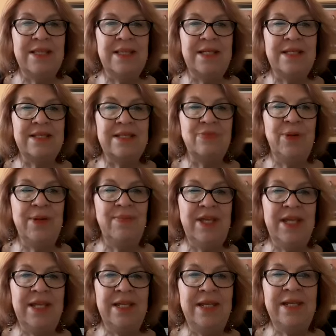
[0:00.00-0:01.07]
these
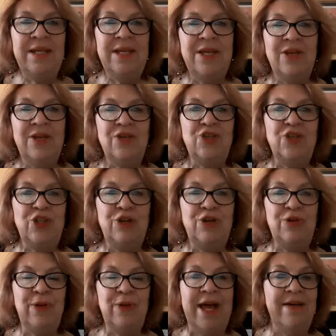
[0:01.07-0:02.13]
women
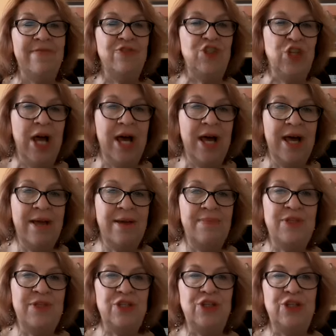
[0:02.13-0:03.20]
to have
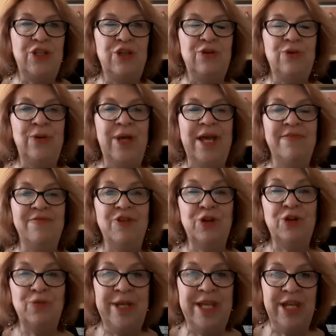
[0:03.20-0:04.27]
jobs, to have
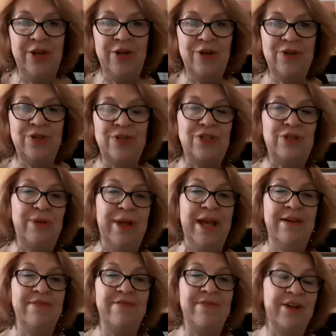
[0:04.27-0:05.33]
careers, to
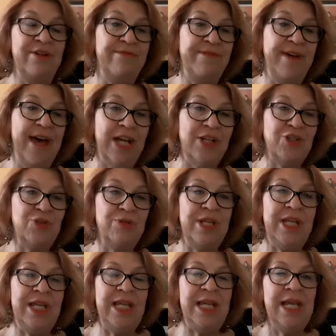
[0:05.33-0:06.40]
have their
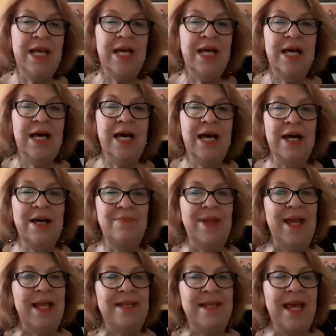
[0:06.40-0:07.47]
factory,
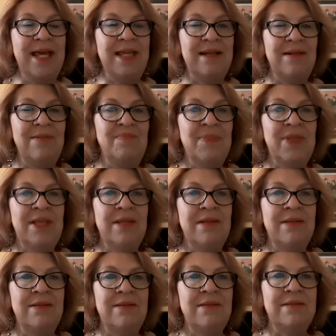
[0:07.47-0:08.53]
and yet
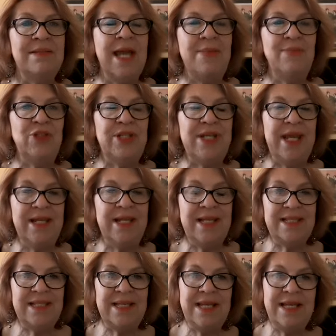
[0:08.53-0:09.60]

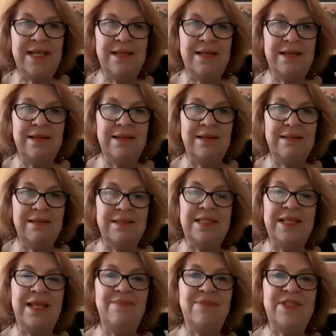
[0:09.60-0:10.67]
simultaneously
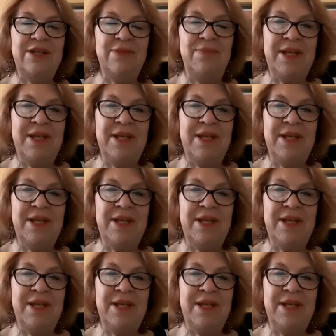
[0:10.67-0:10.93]
seems to